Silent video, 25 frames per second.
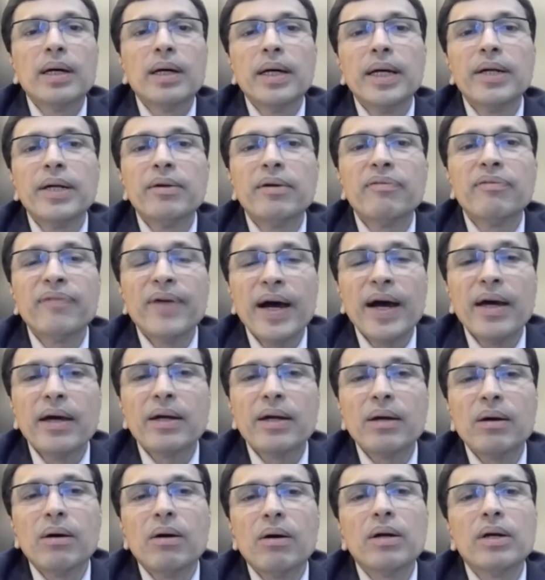it will
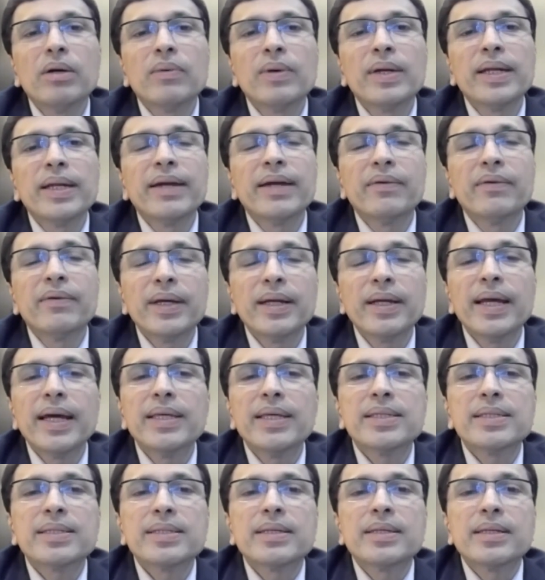fire or it will get
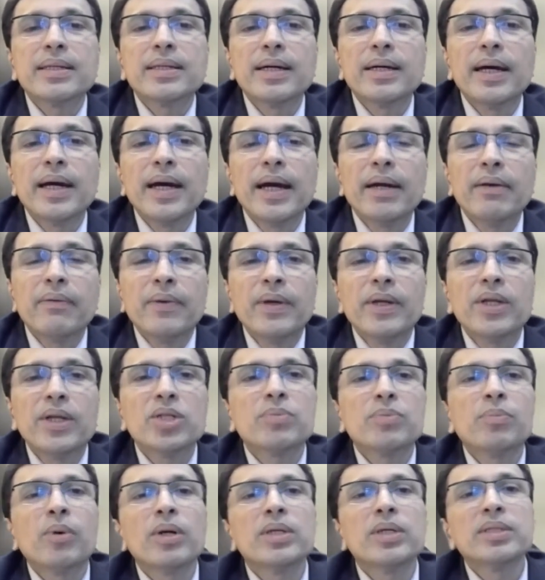realized at
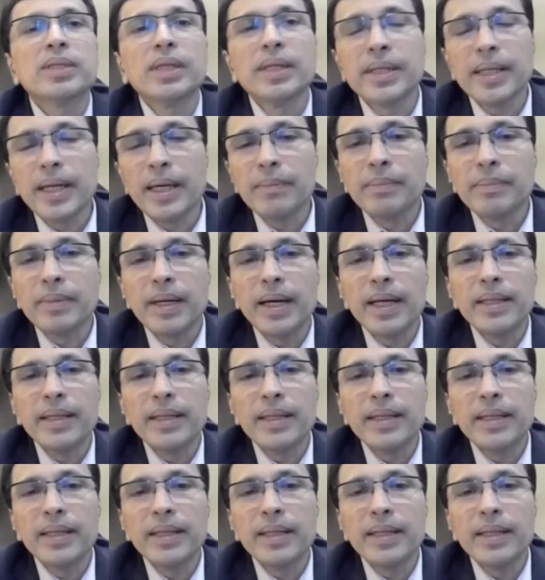various points in time.